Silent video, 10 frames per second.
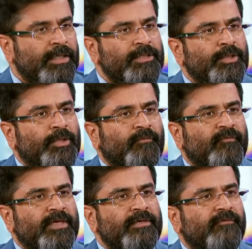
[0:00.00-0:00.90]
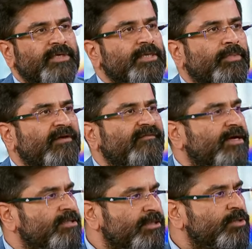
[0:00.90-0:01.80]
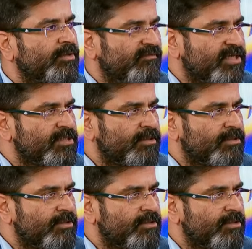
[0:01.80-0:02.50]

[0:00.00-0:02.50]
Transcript: So, you know, we, we supply fact sheets to investors.